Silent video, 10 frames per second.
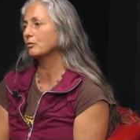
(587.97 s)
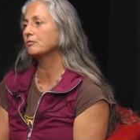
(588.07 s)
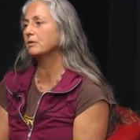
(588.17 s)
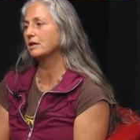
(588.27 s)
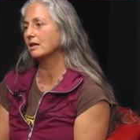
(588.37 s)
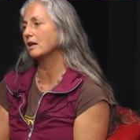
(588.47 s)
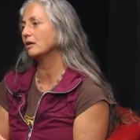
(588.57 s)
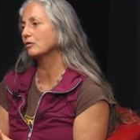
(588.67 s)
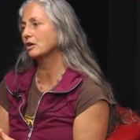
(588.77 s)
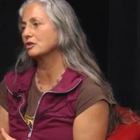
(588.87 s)
We've been at that
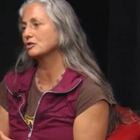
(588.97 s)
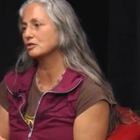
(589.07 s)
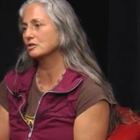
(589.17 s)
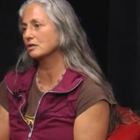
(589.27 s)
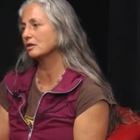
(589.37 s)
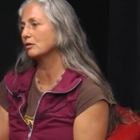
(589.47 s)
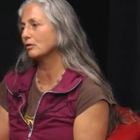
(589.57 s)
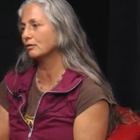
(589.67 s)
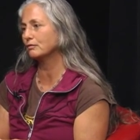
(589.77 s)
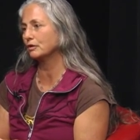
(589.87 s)
location just a little
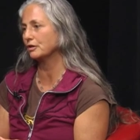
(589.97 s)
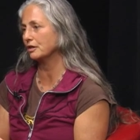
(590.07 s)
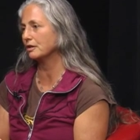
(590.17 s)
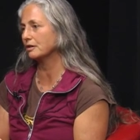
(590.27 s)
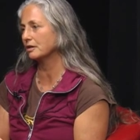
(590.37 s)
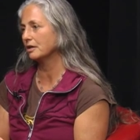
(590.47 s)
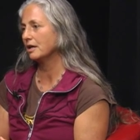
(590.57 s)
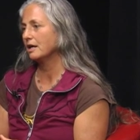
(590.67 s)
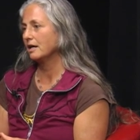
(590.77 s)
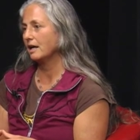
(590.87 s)
over a year,
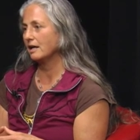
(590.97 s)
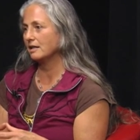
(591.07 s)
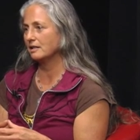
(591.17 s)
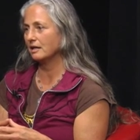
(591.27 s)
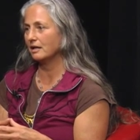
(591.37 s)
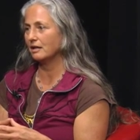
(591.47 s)
and